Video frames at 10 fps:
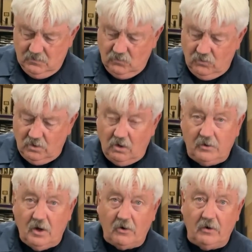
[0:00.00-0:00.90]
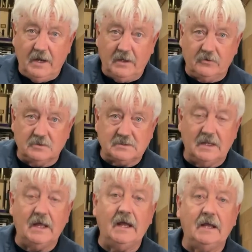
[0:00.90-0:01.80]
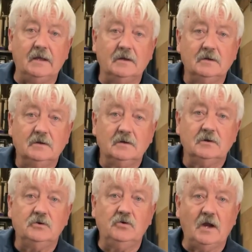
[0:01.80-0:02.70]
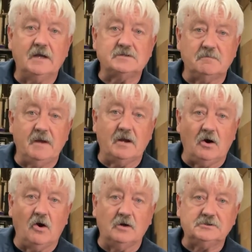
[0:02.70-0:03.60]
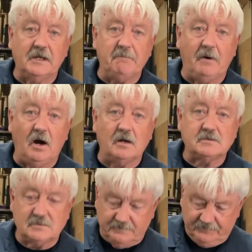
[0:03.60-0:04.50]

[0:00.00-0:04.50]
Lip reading: When our daughter Heather said, hey, you guys should make a heart-shaped box.